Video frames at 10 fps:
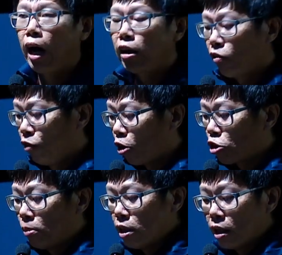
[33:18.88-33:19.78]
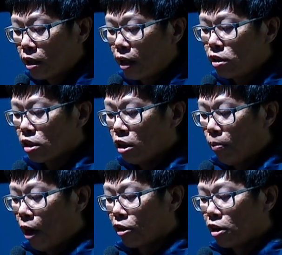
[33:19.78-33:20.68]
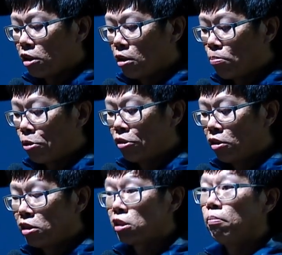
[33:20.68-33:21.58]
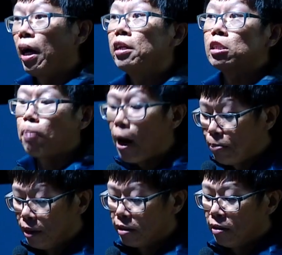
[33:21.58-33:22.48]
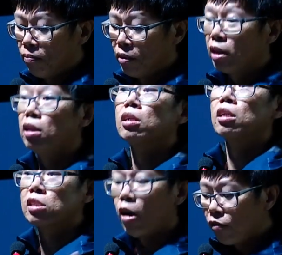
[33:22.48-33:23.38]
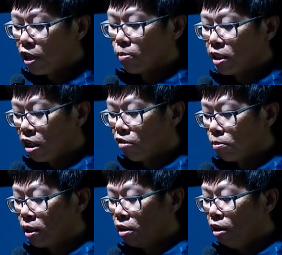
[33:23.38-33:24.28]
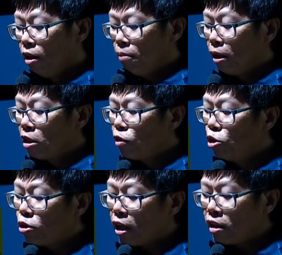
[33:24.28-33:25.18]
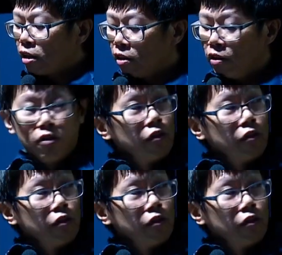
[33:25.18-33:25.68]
kind of document against American imperialism and its puppet, the South Vietnamese government. But if you look at